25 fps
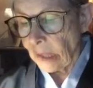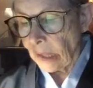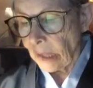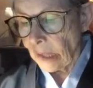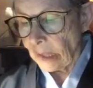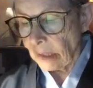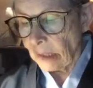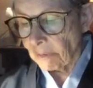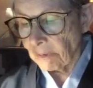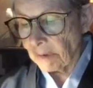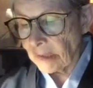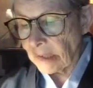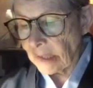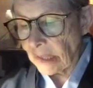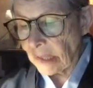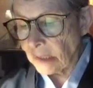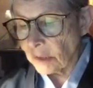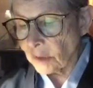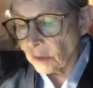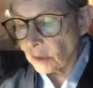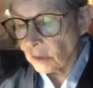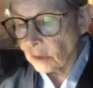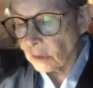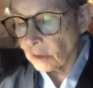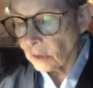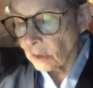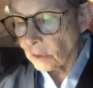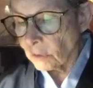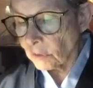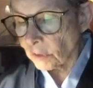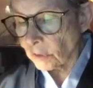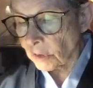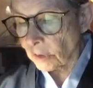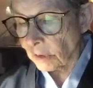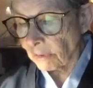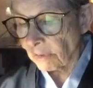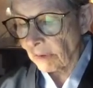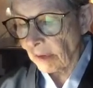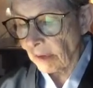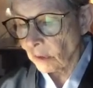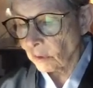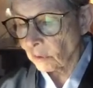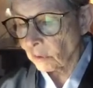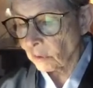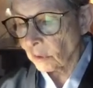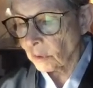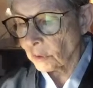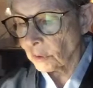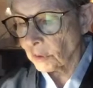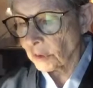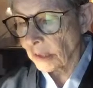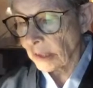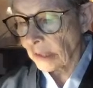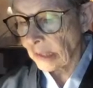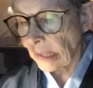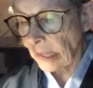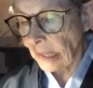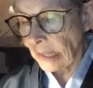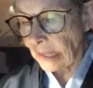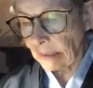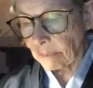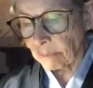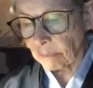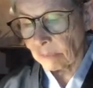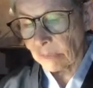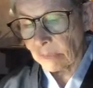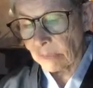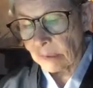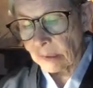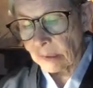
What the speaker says: and every day took note of how close I came.